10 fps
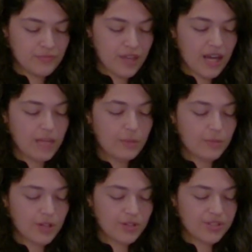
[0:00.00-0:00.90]
I am a
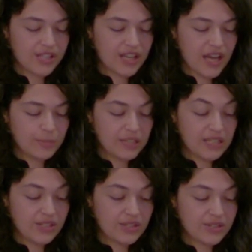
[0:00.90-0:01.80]
person at
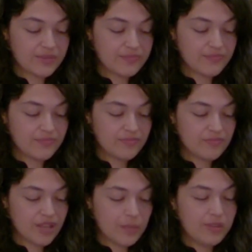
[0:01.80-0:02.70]
peace
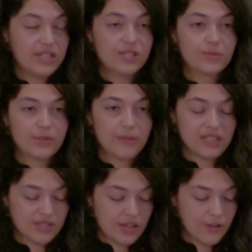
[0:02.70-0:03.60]
with
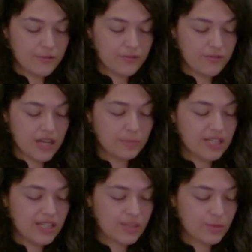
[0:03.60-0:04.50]
myself, at
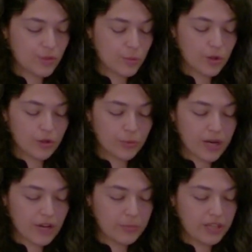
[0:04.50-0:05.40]
peace with the world
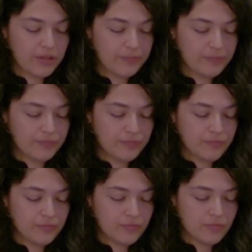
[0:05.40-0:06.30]
around me.
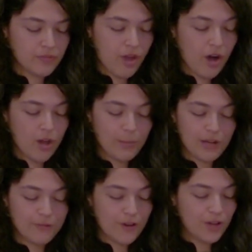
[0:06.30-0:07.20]
All my
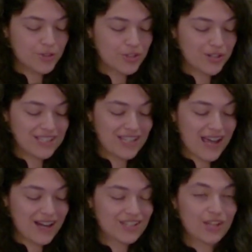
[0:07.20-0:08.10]
faults are
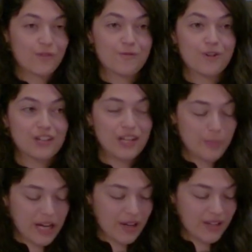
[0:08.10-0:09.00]
intact and fully
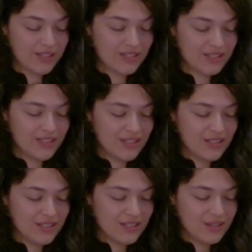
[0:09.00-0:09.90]
apparent,
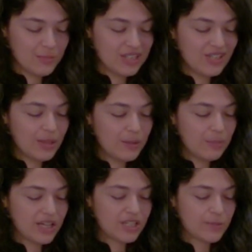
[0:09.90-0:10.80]
but deep in
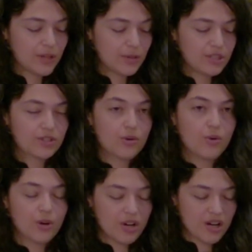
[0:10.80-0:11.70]
my spirit's
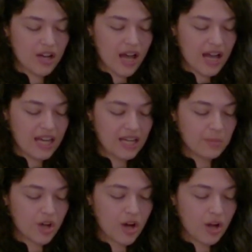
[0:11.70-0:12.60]
core, I am
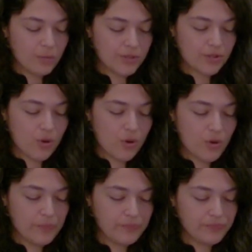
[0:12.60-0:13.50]
a calm soul.
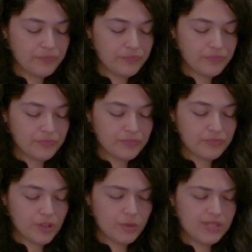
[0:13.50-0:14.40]

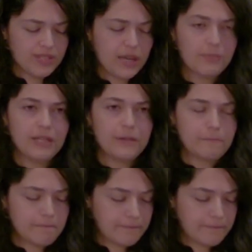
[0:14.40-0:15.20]
What does that mean?